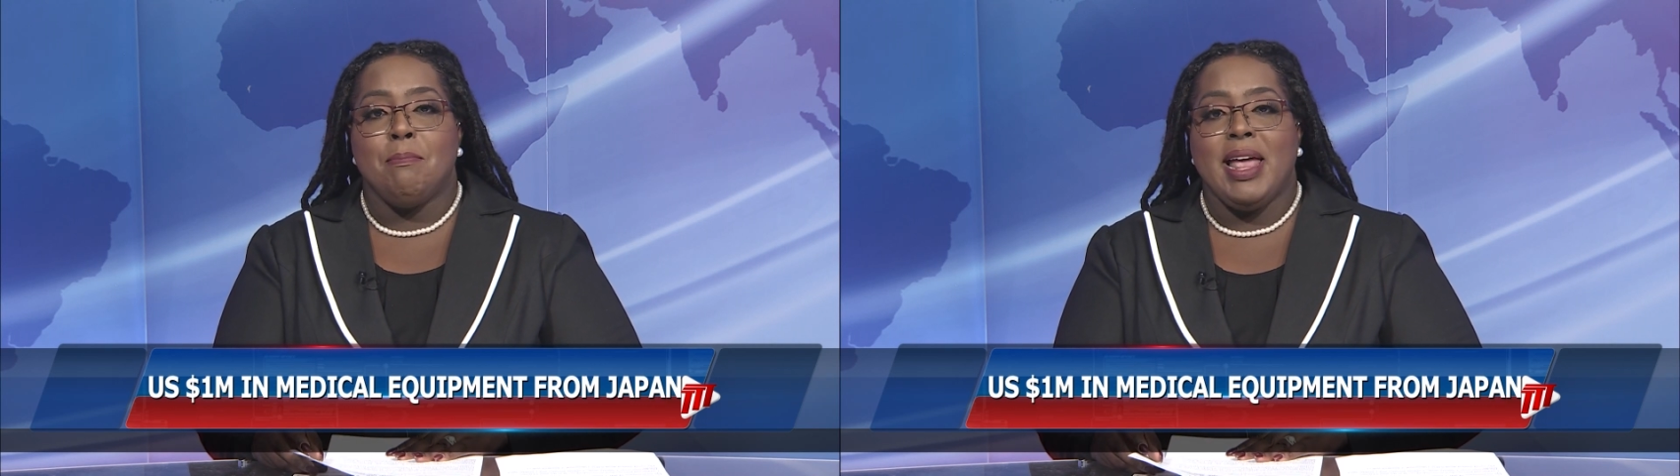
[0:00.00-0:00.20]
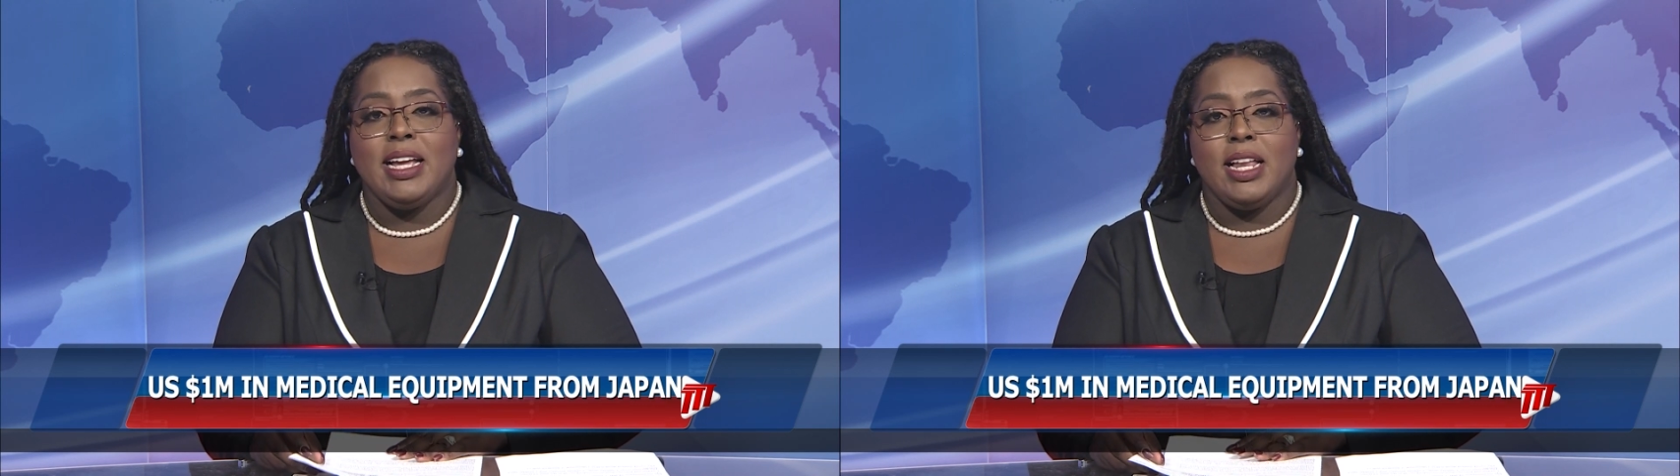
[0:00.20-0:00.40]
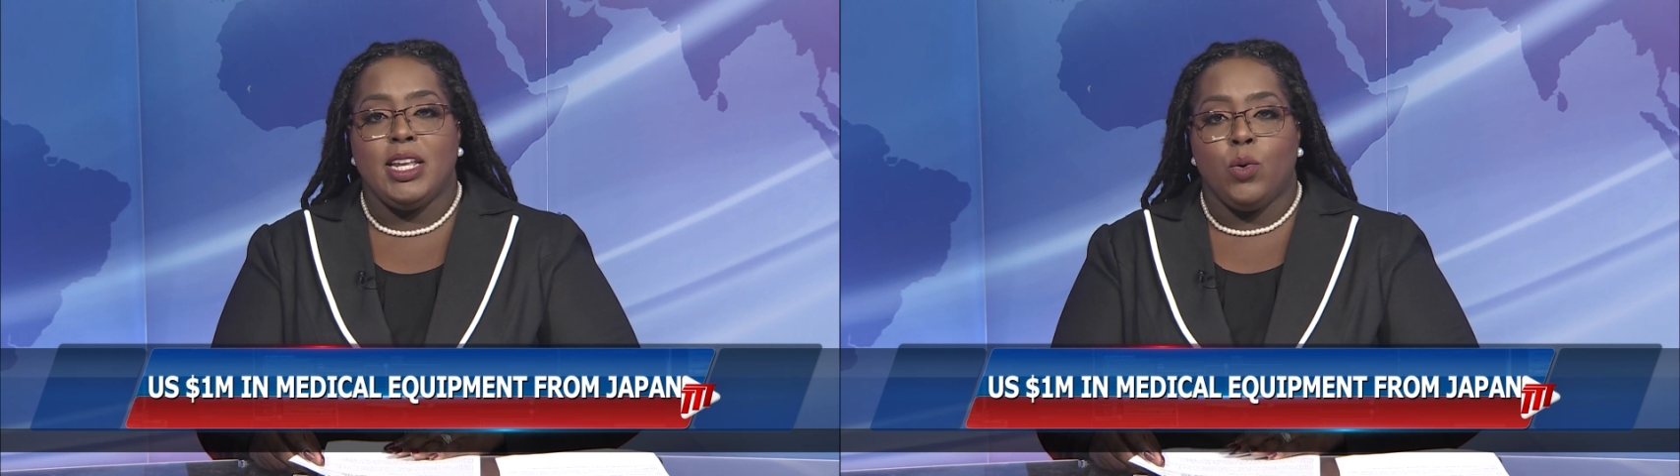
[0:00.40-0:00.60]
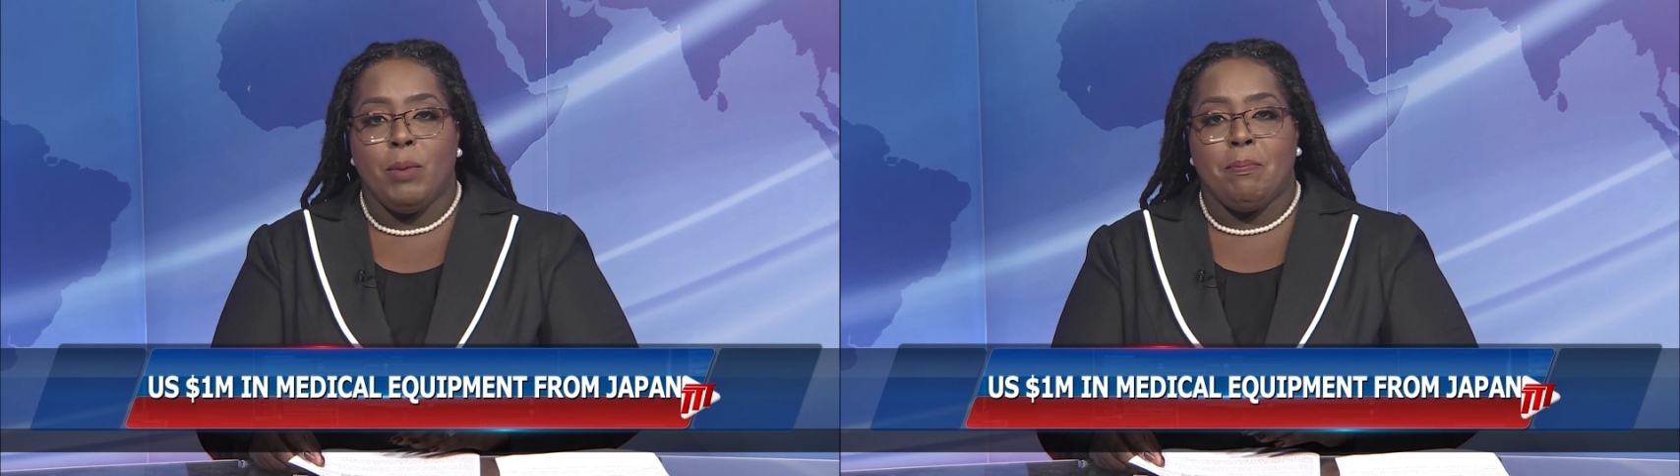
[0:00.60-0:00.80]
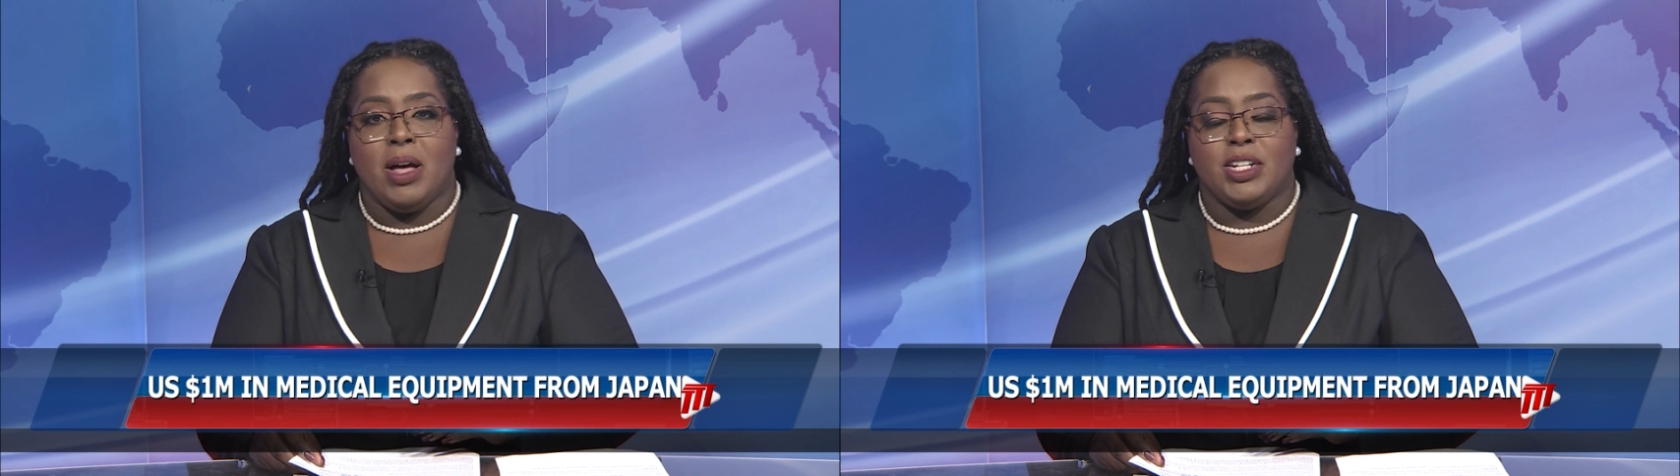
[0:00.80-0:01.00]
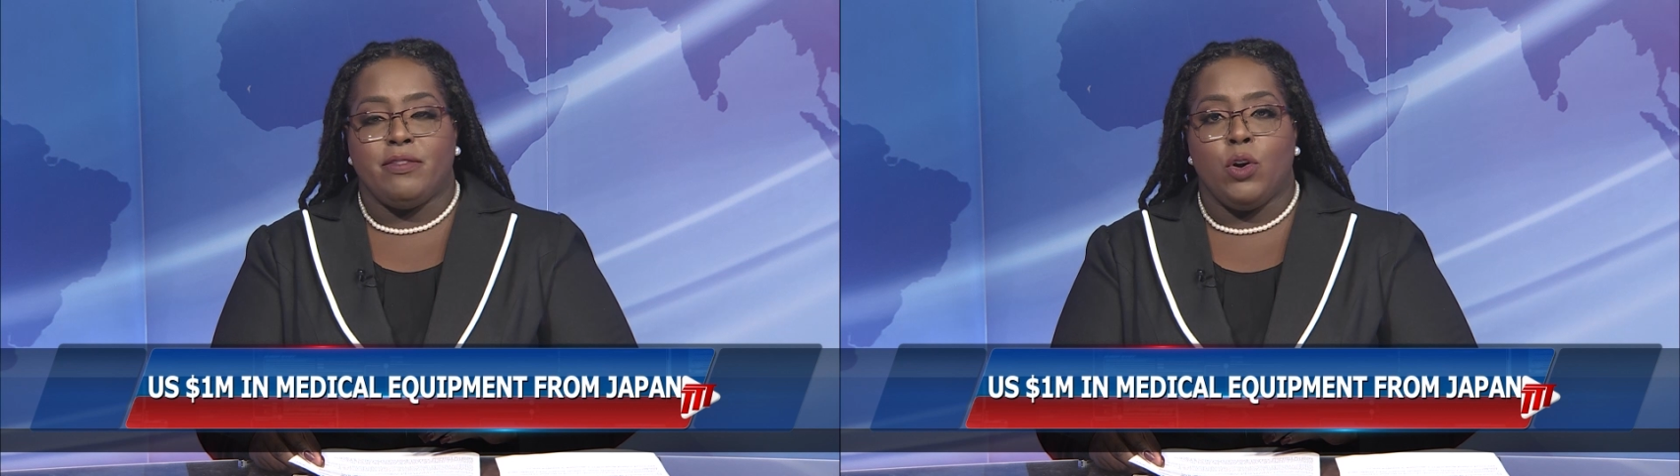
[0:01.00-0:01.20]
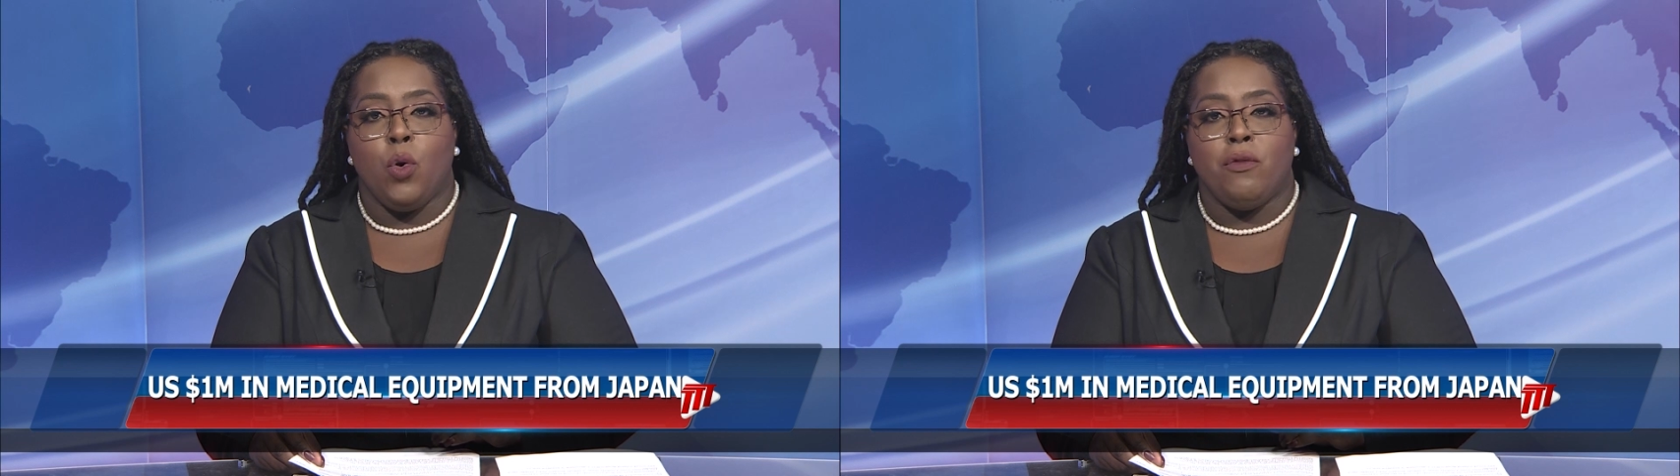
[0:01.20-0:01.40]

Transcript: in medical equipment